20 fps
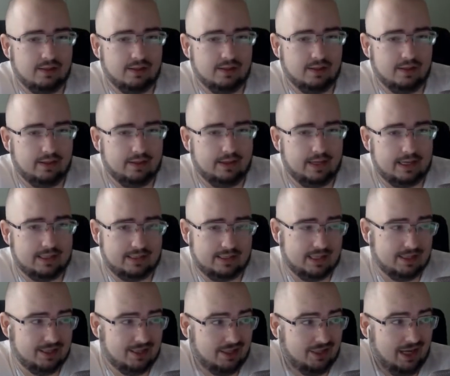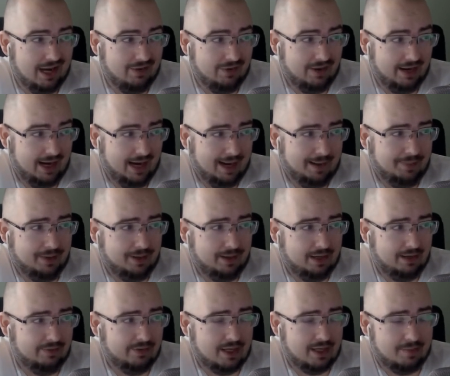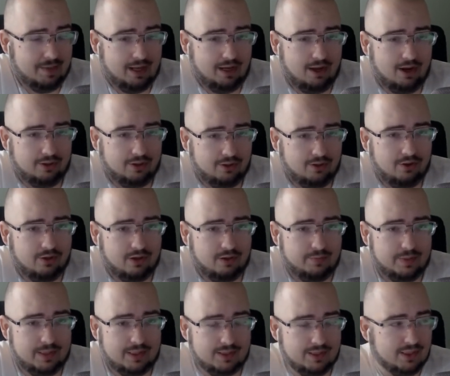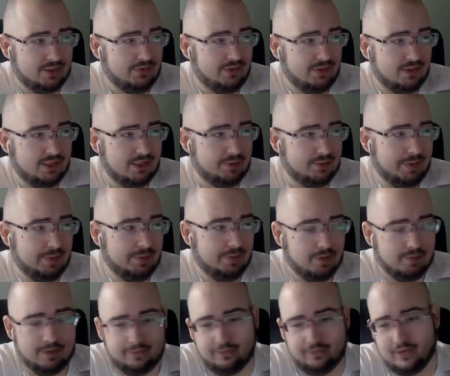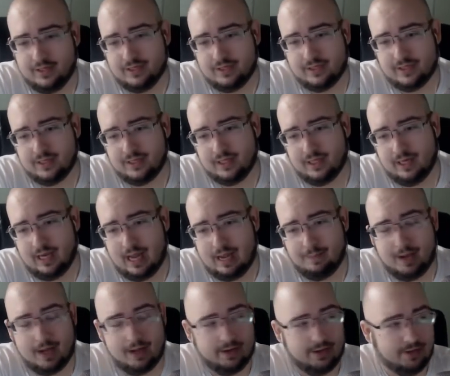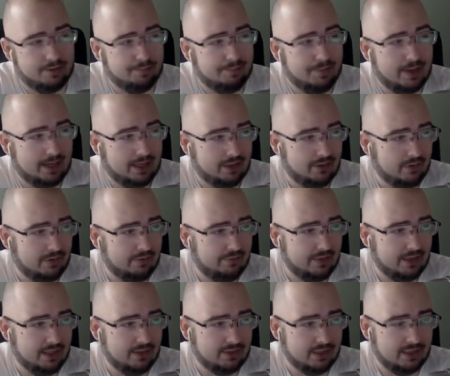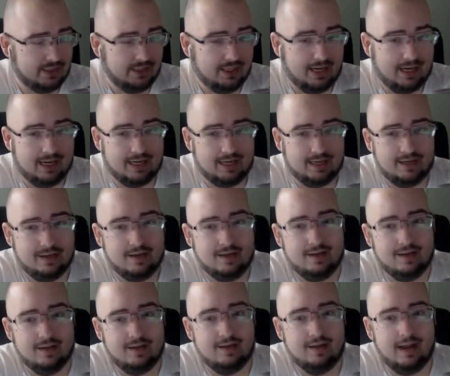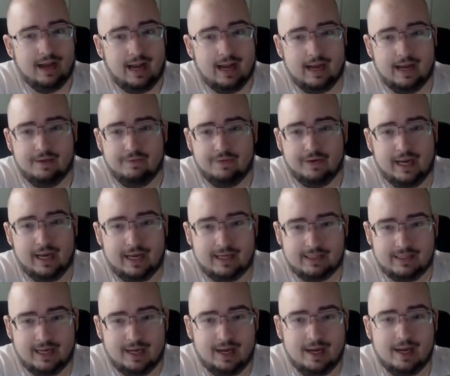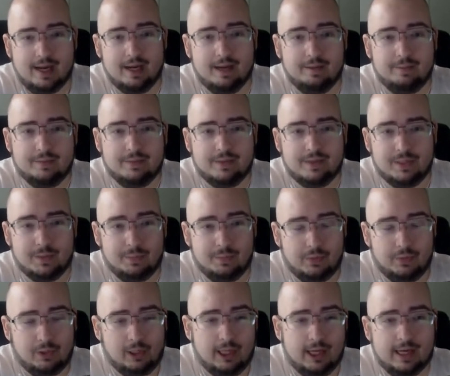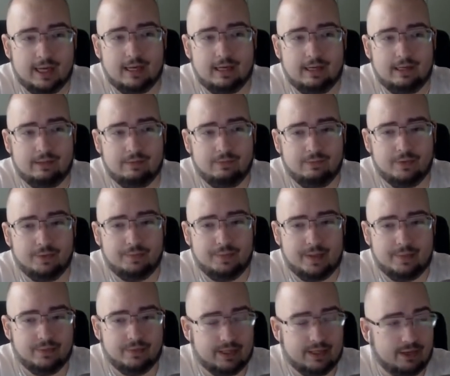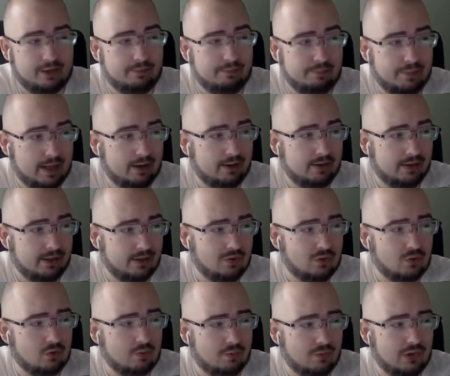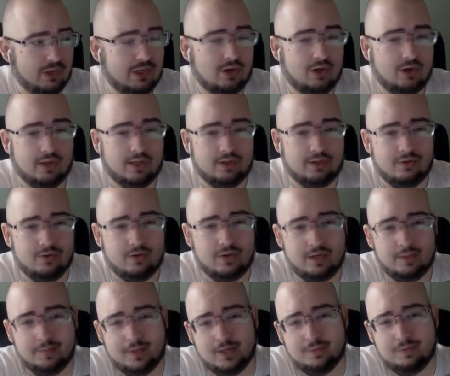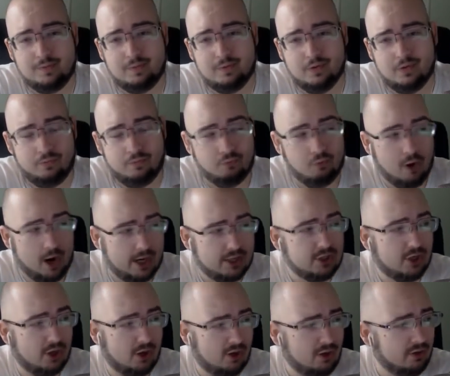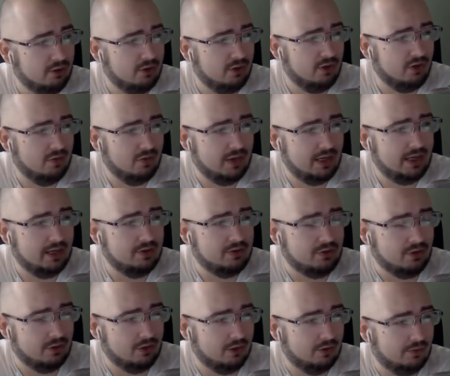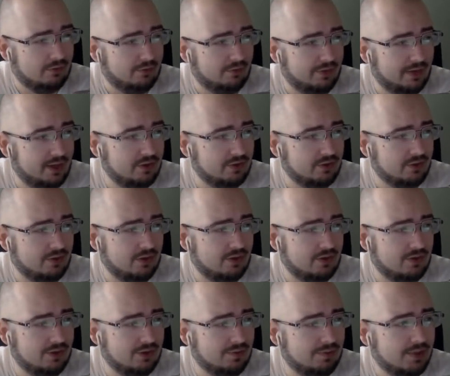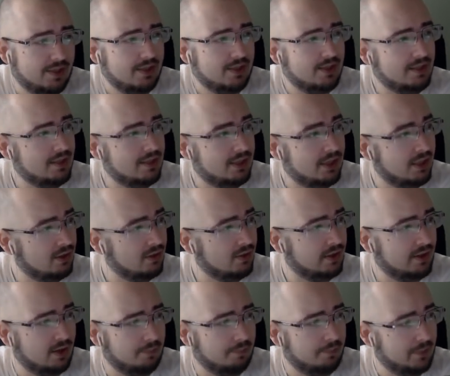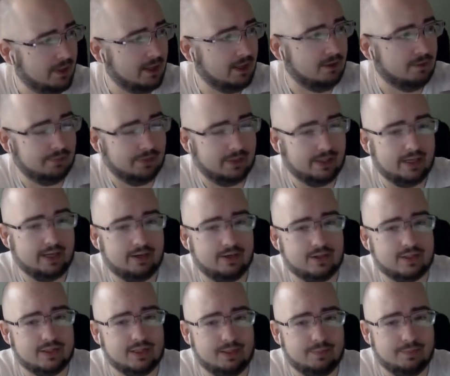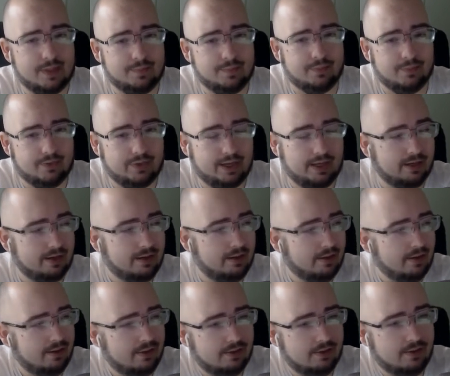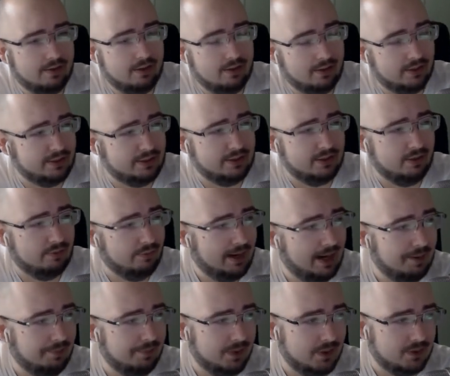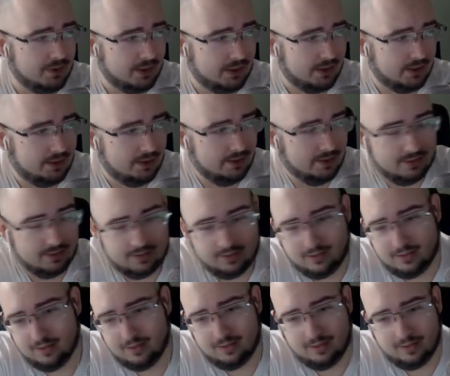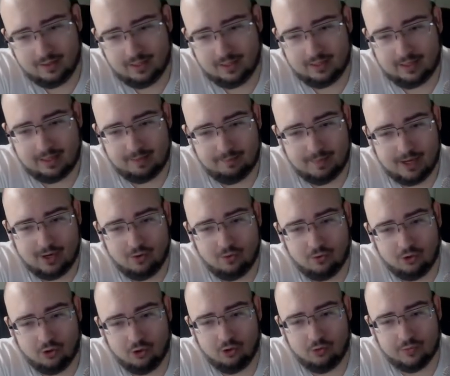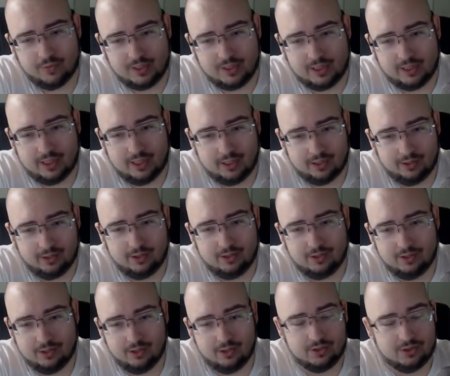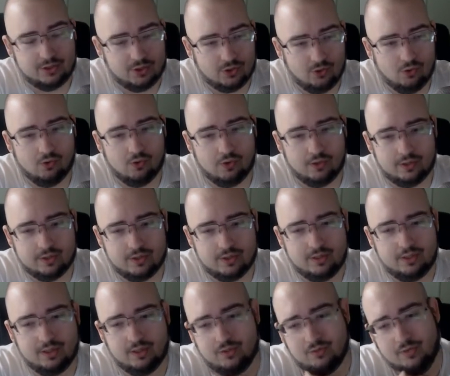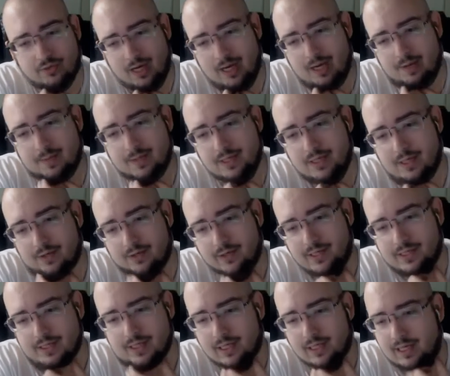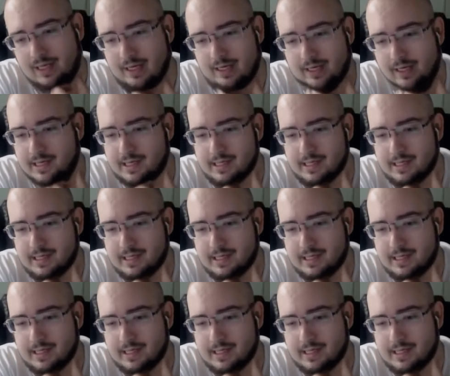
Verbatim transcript: and that that's just how it happened. Every time I logged on, it would be six v six people on my friends list, and I'm out here making three videos a day. I haven't got time to play with people that are better than normal at Call of Duty because people who watch Call of Duty videos or look for videos on YouTube generally are better players than people that listen to rap music. And like my whole goal was to get good good scores to do commentaries and like